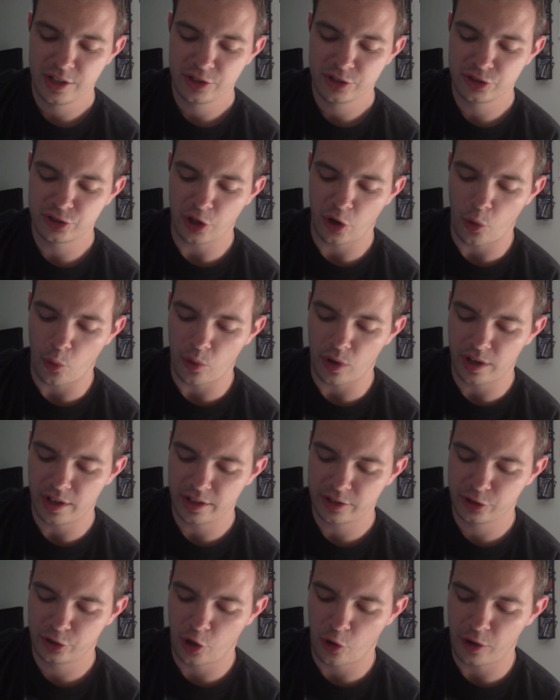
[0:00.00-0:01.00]

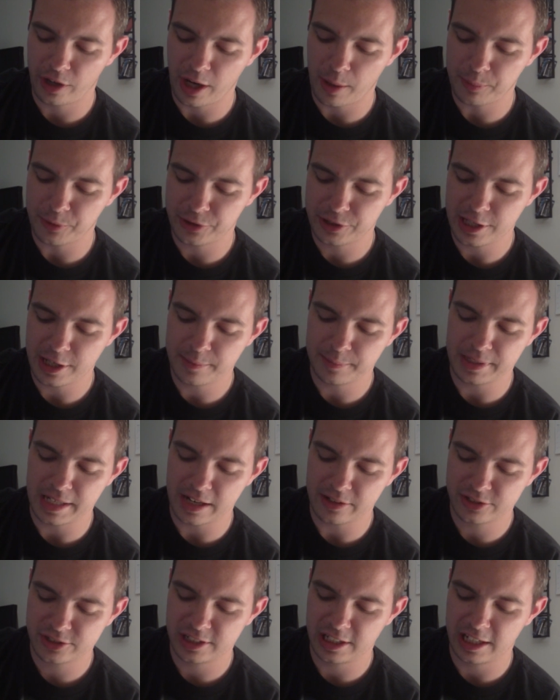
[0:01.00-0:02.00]
So growing up with him and
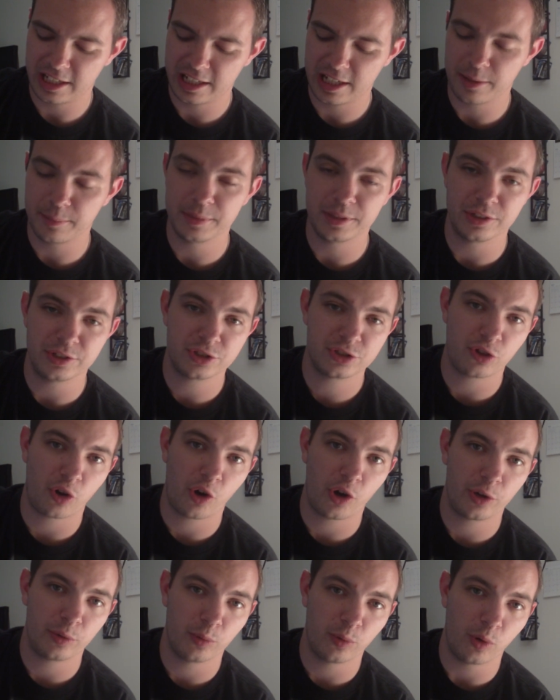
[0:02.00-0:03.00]
now seeing him in a
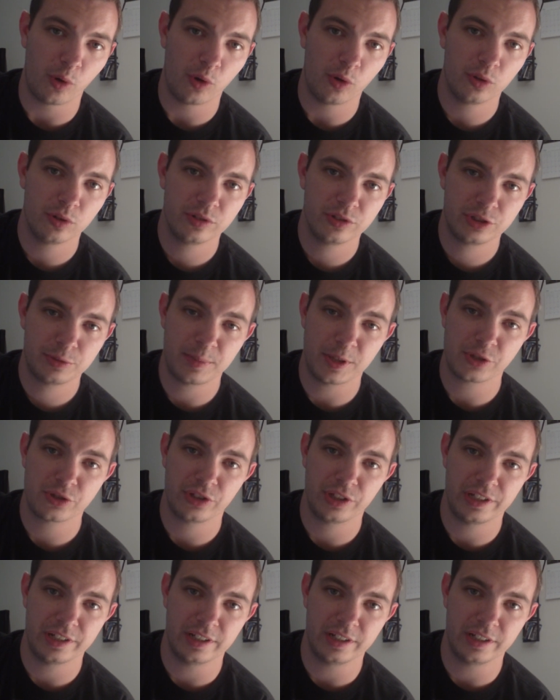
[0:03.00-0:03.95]
starring role, especially